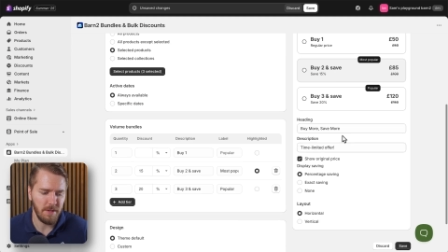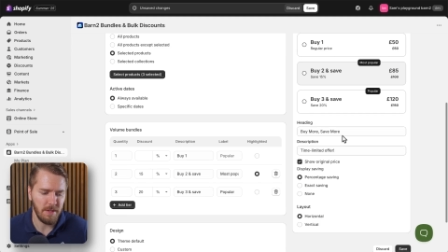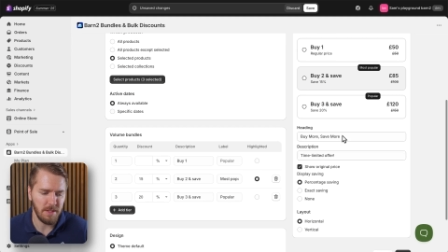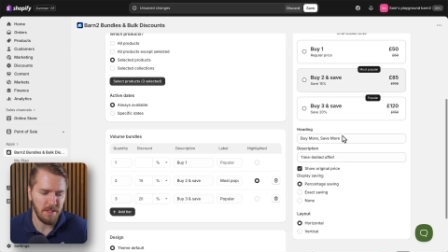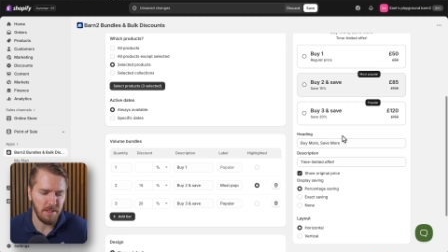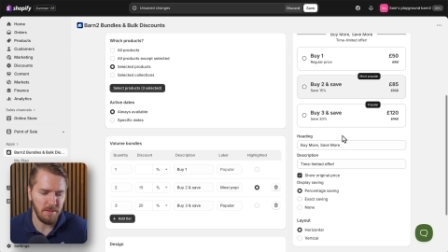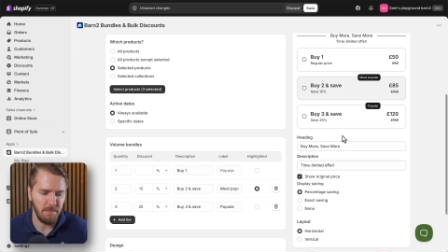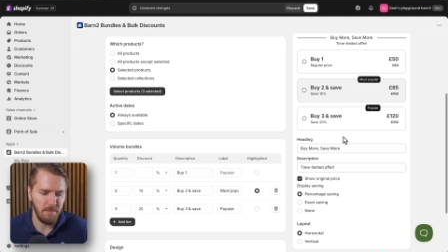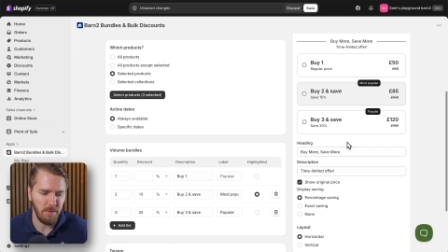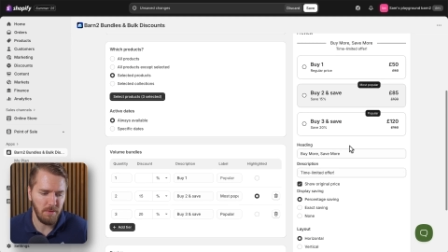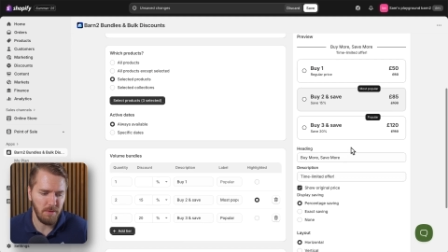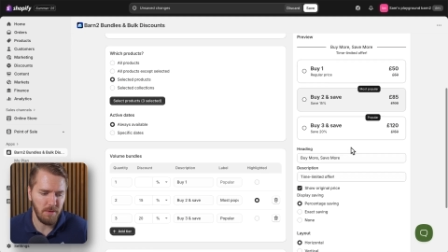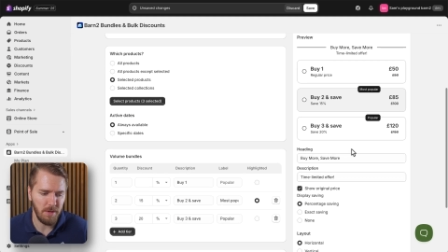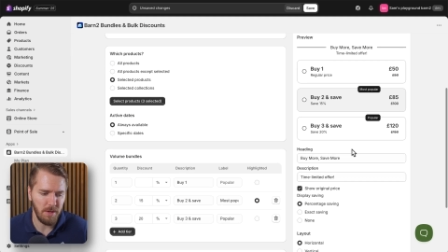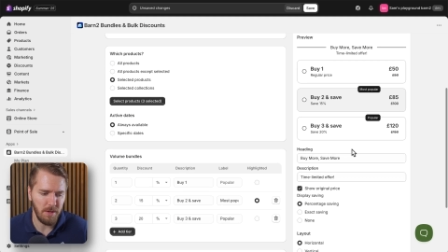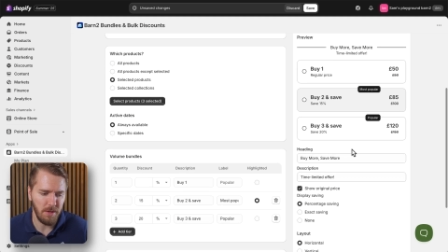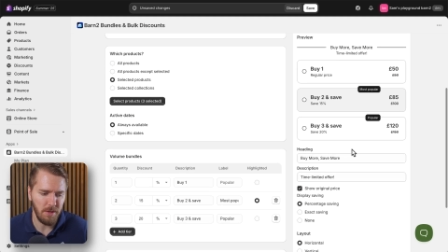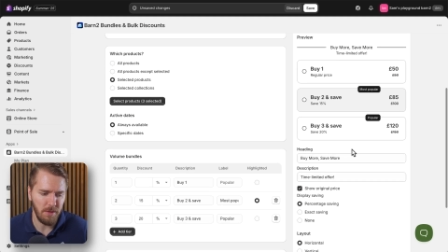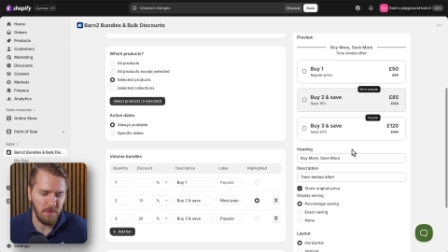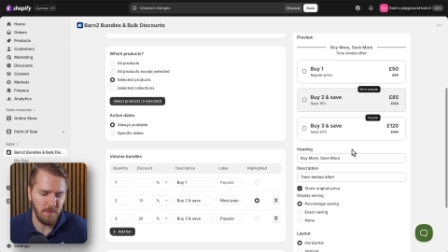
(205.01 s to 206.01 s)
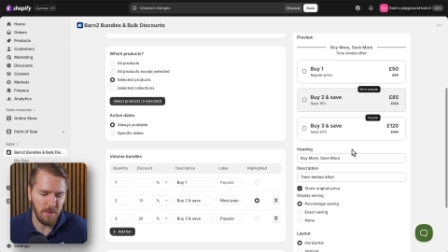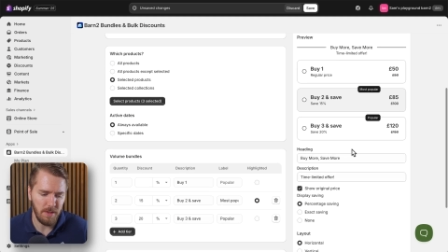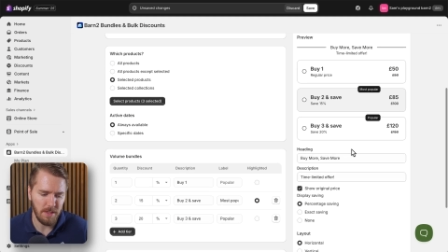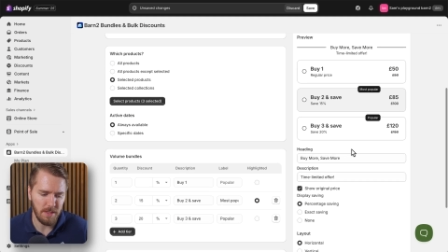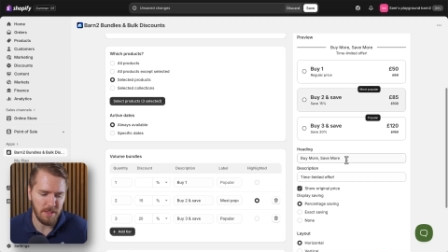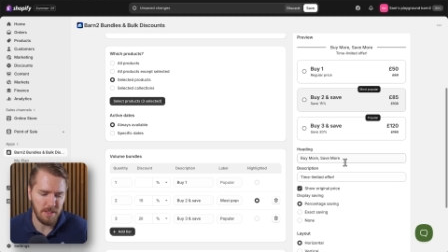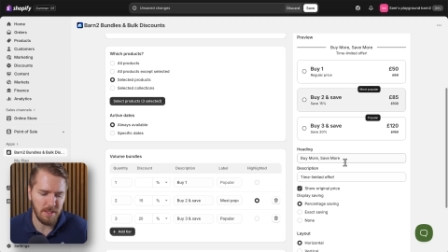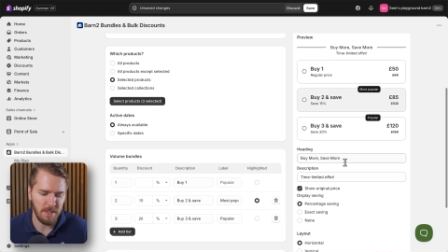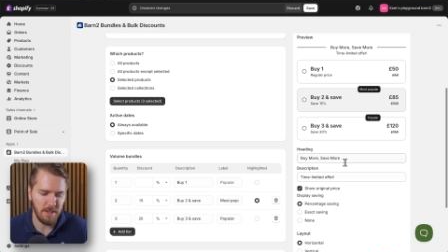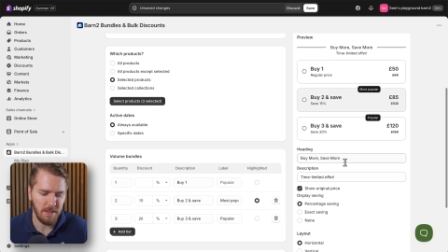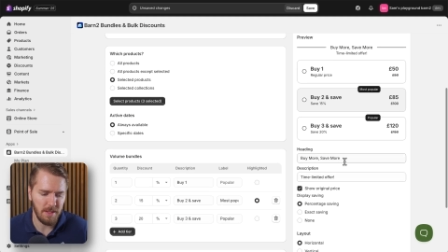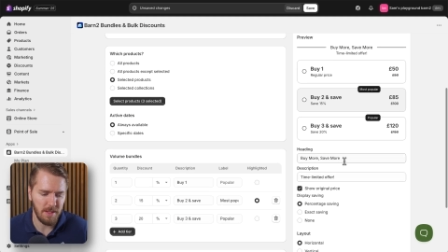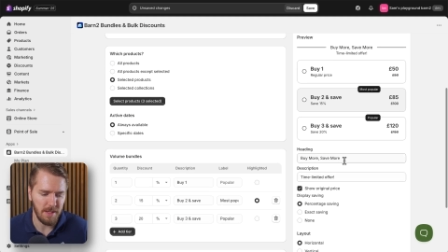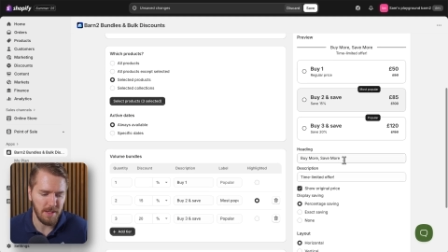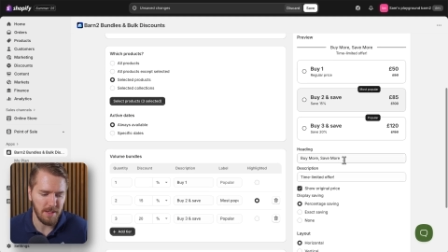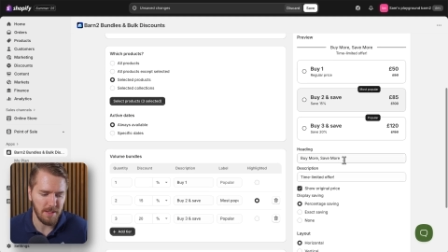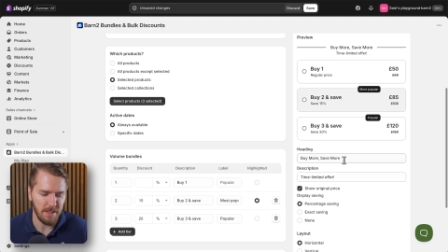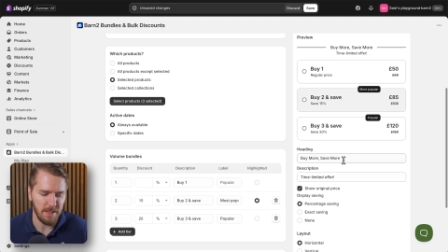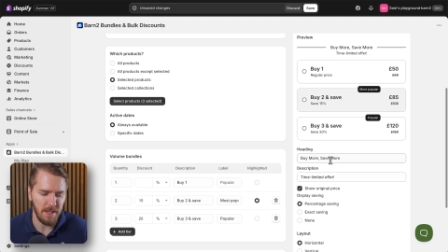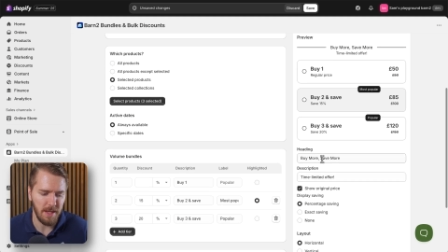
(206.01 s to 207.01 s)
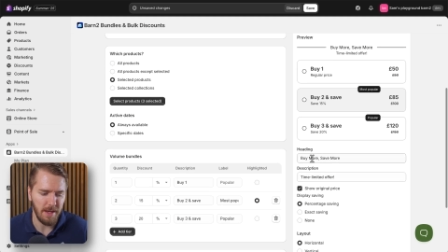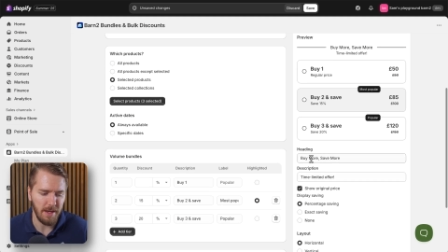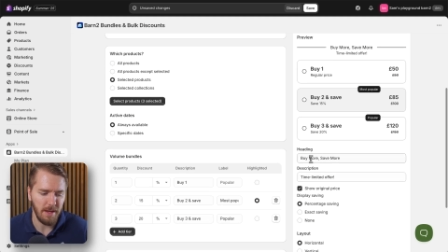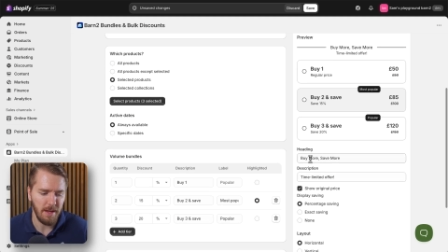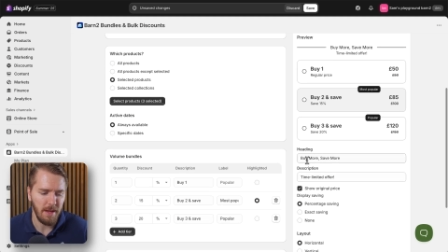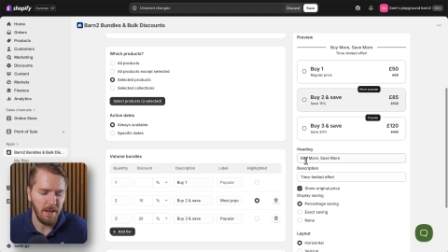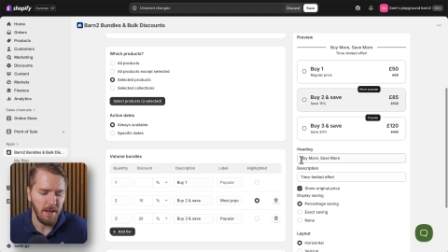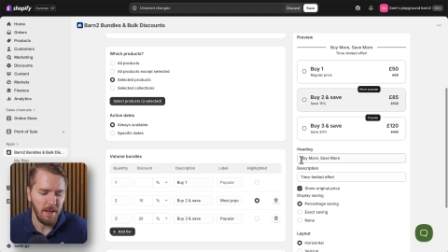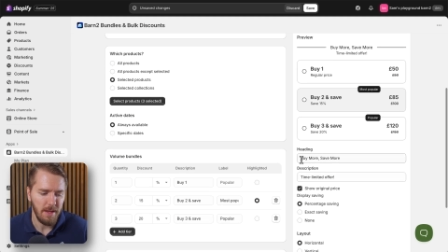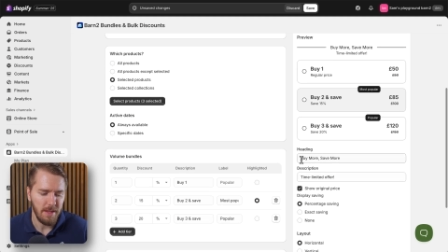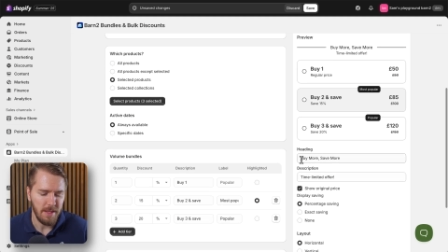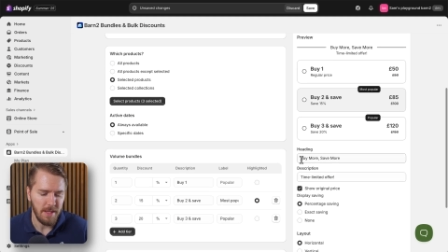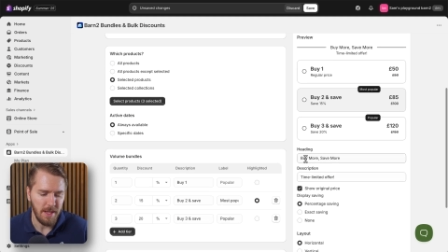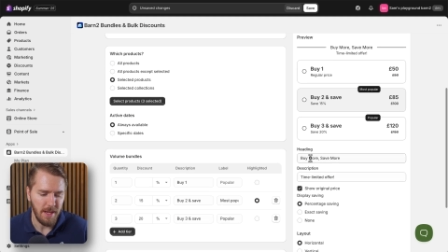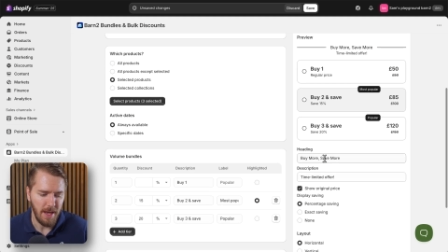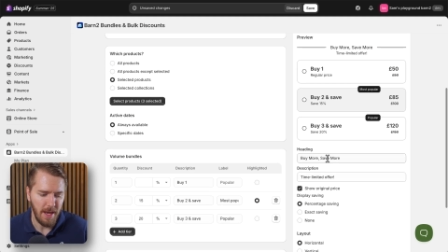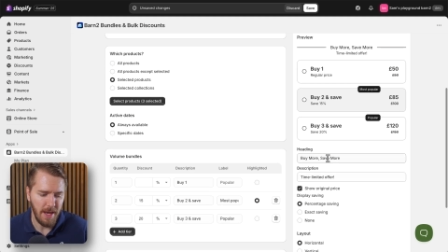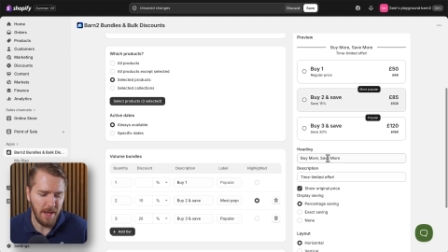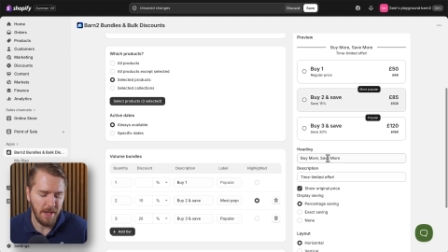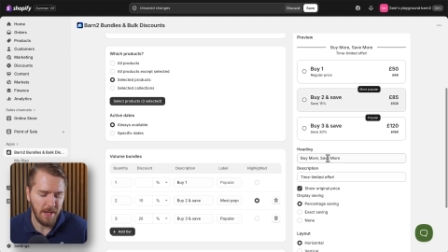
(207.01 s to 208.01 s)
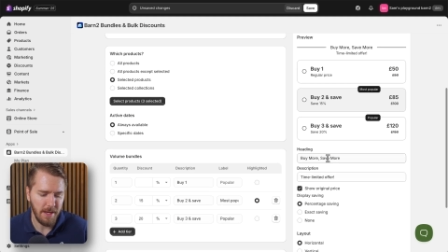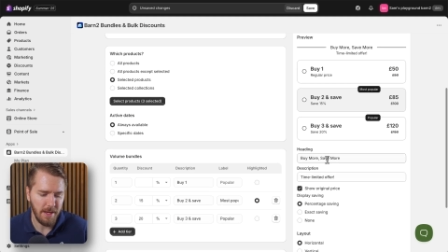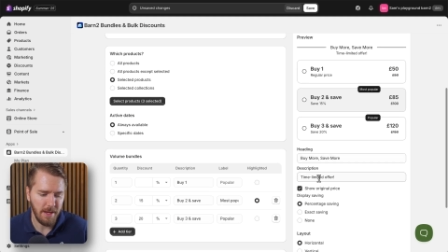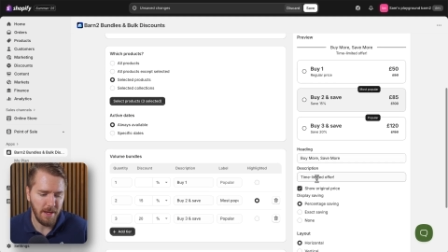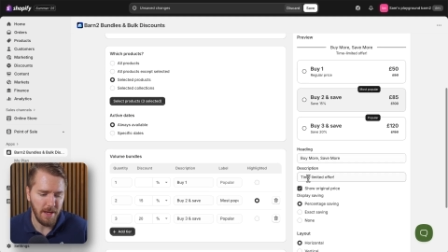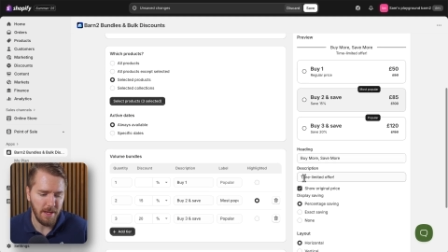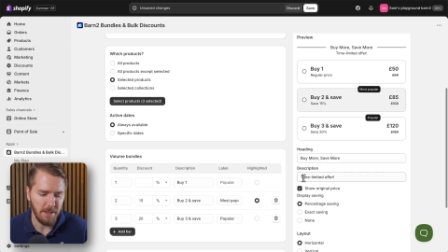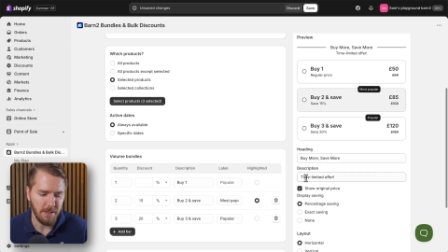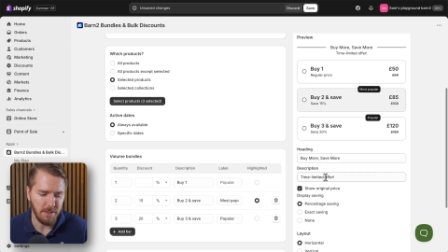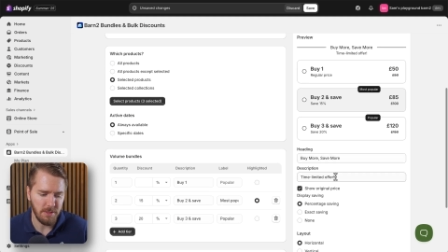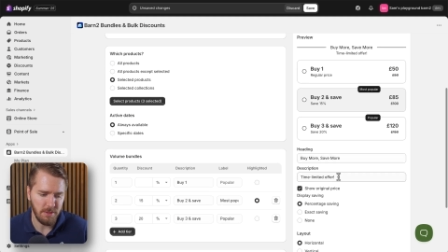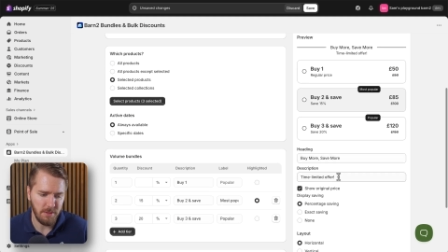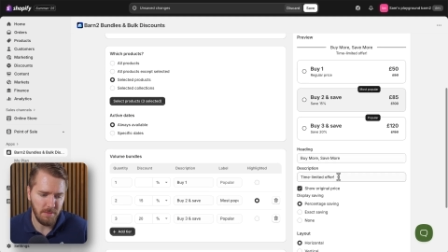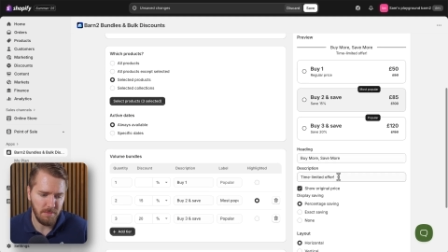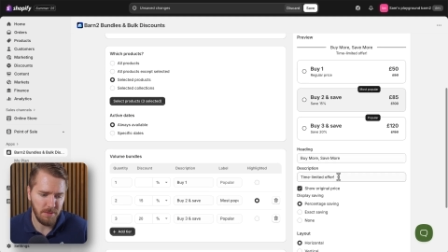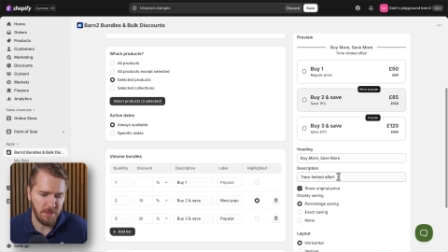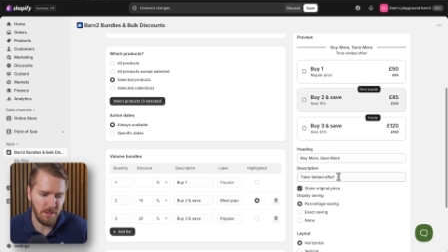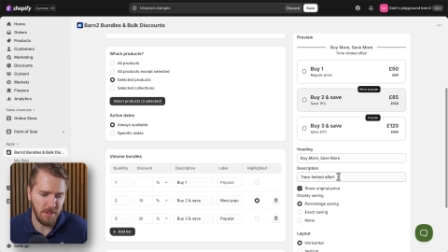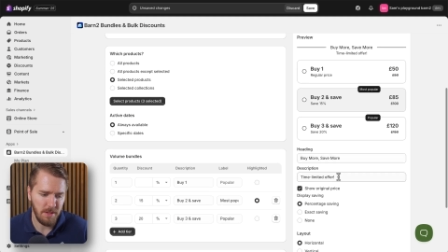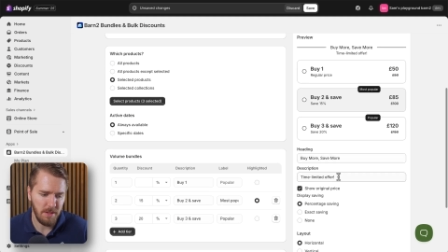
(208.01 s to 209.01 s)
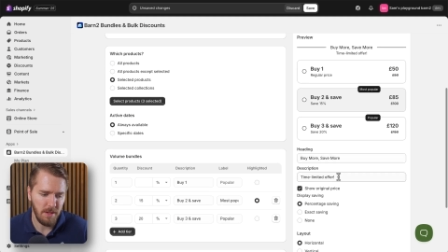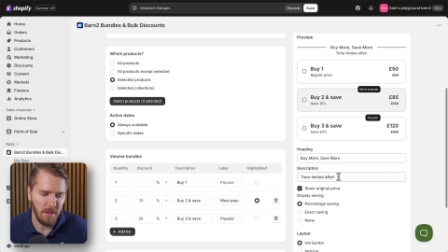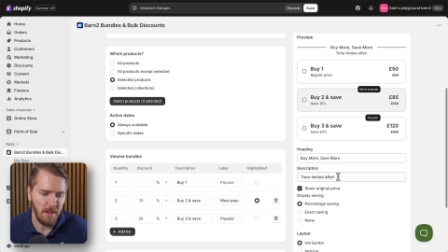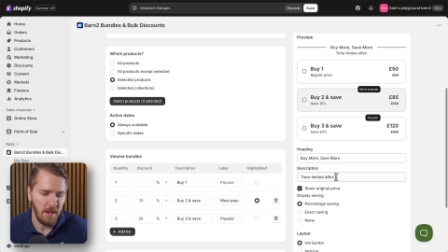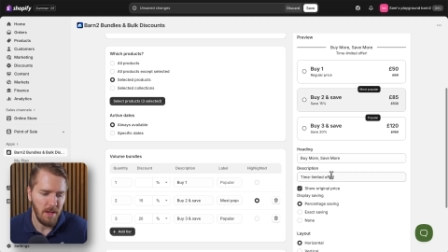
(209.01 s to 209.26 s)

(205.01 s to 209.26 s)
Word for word: some more nuanced things like the heading and description,